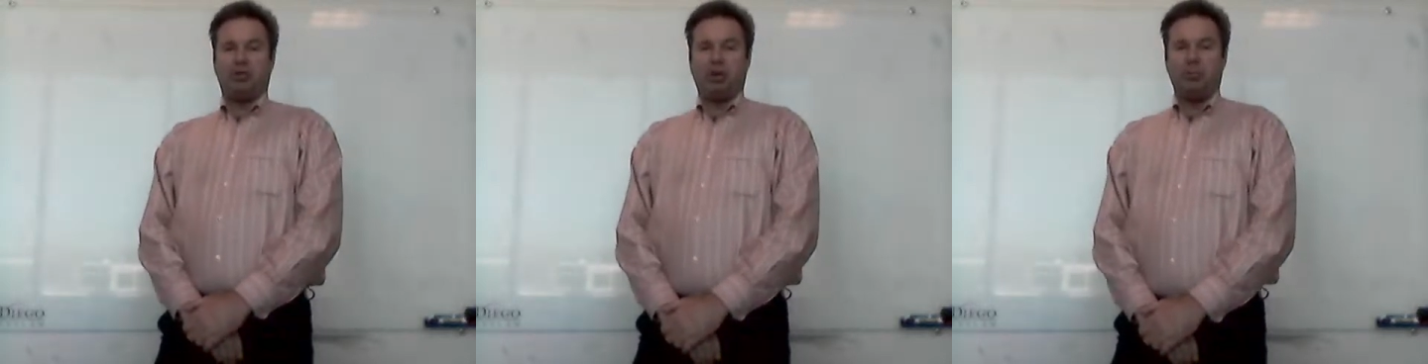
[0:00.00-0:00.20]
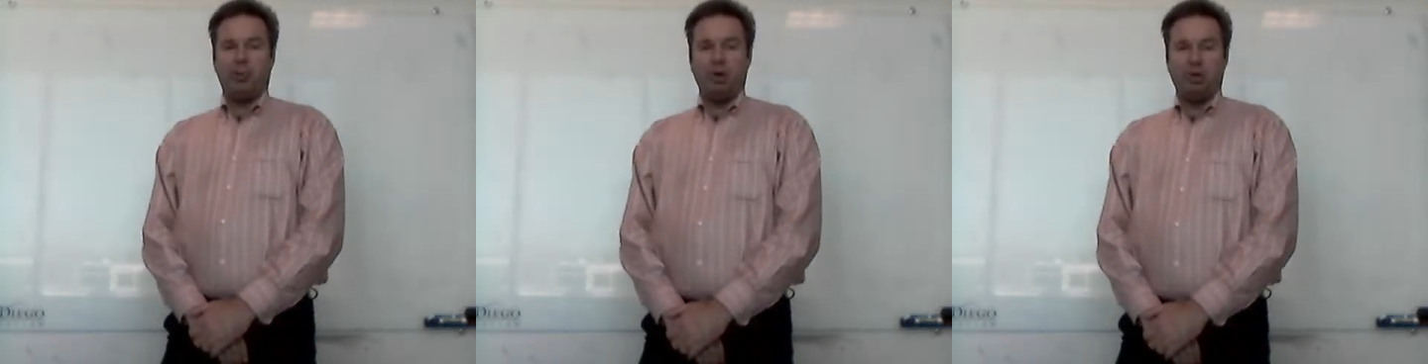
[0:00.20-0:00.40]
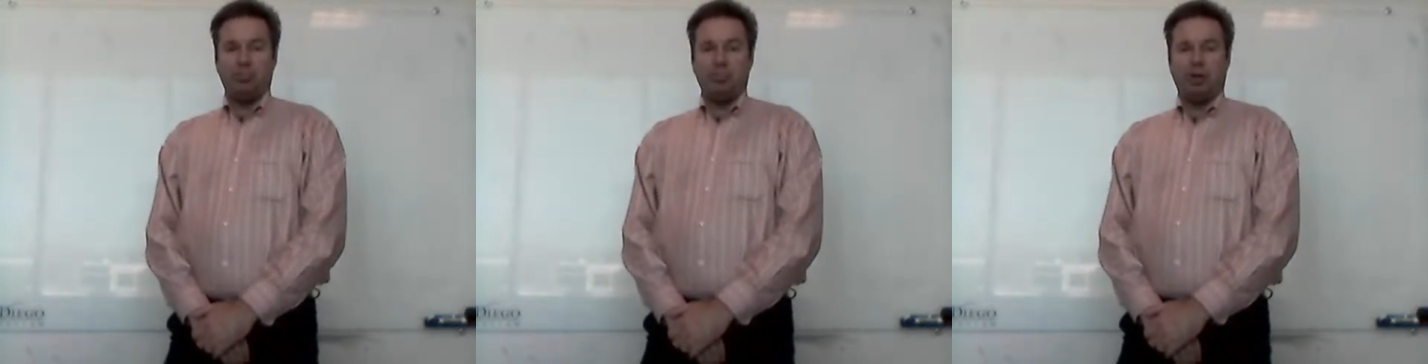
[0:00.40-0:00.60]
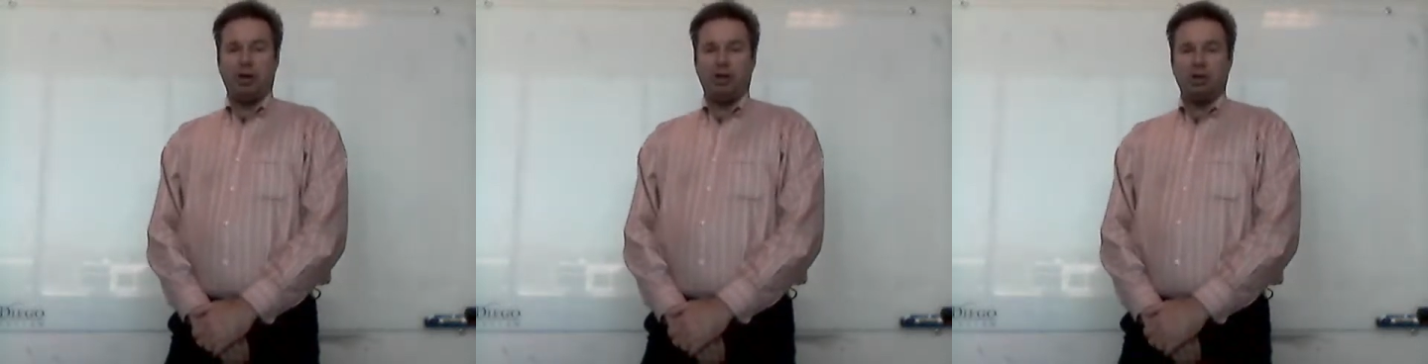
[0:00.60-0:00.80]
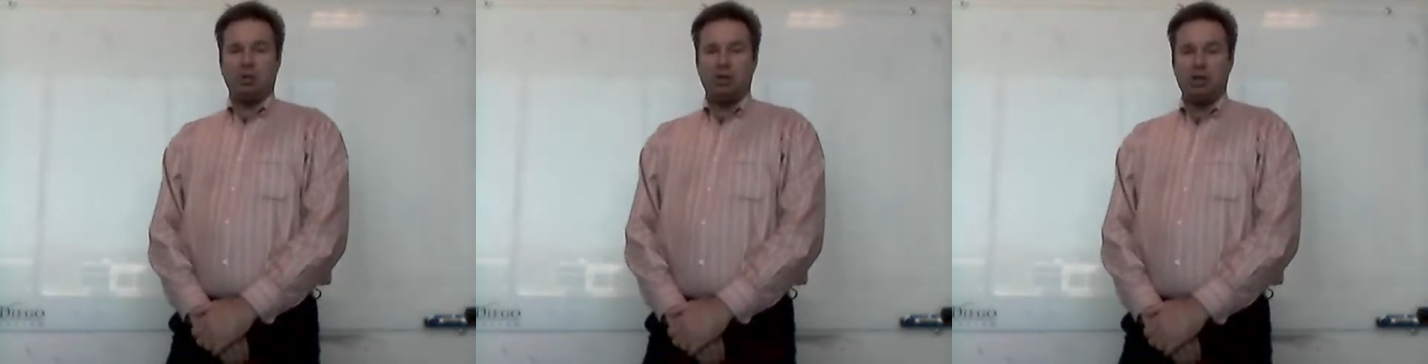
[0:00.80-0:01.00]
for the most
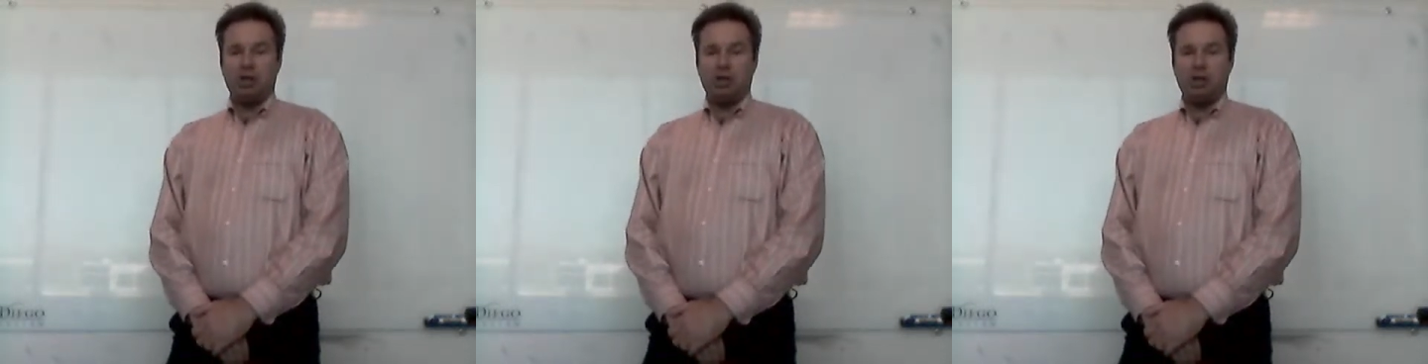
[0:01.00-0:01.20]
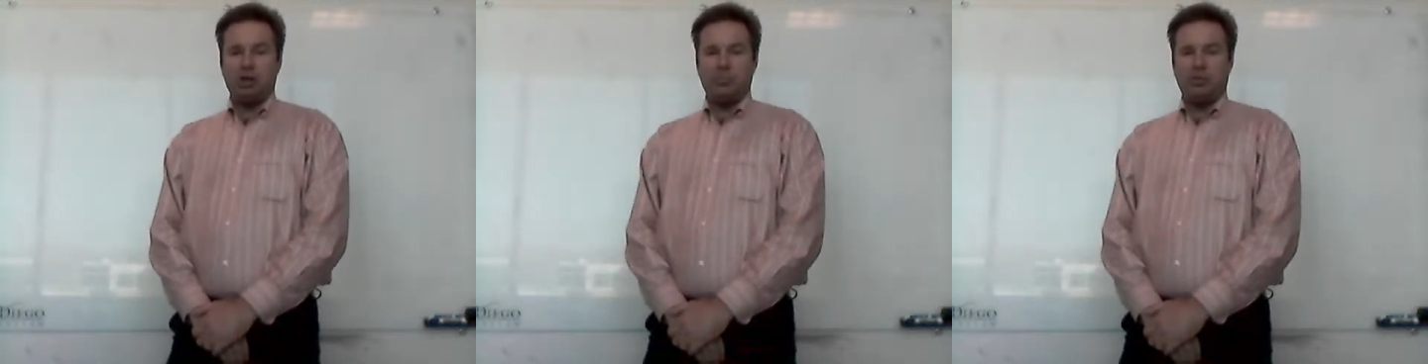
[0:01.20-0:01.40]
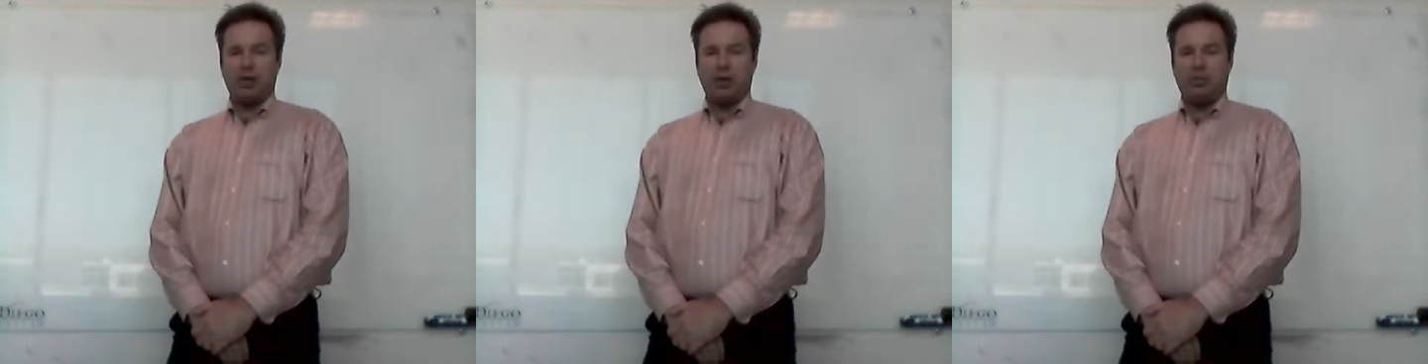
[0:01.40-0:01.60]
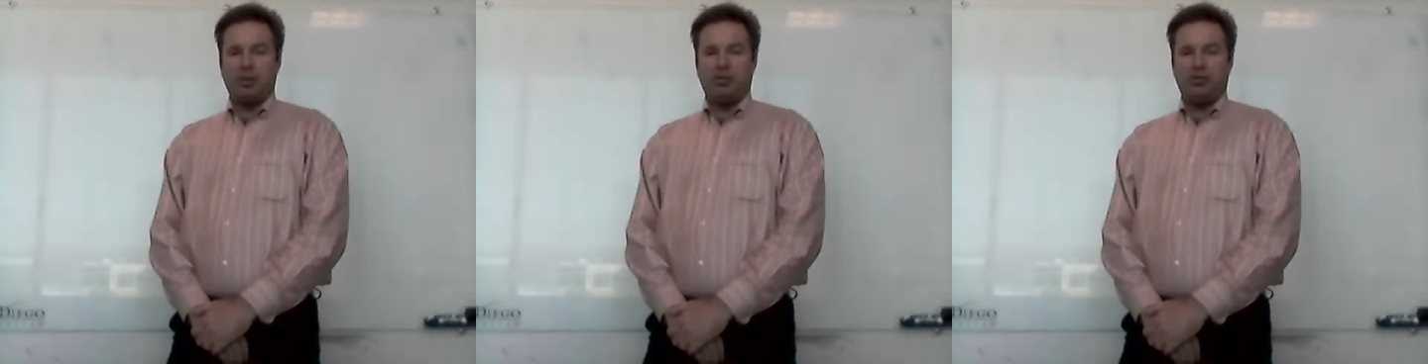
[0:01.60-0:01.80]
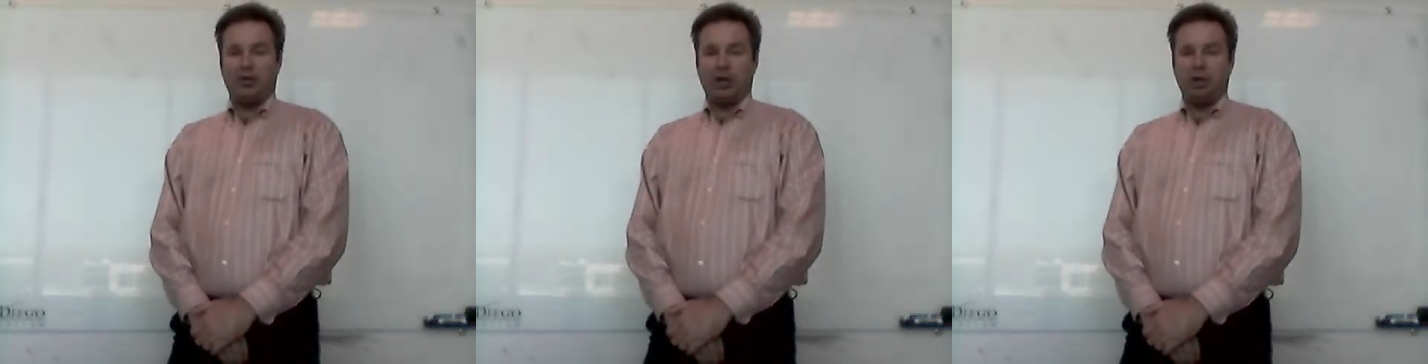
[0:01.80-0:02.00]
part, you should be
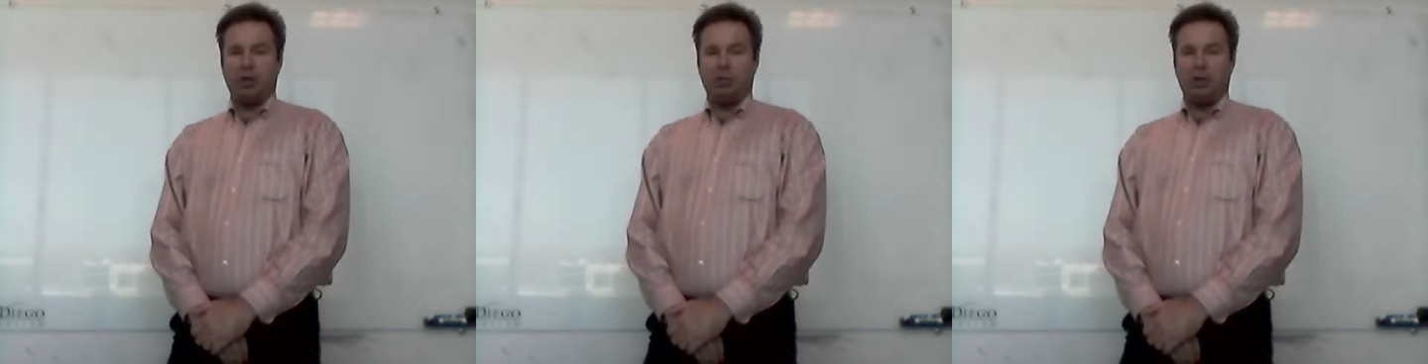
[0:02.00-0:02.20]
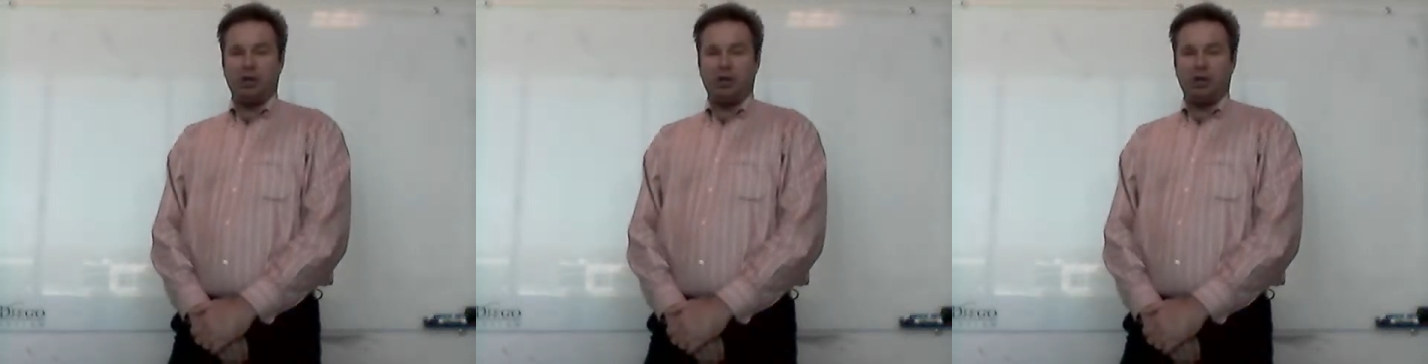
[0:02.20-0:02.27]
able to follow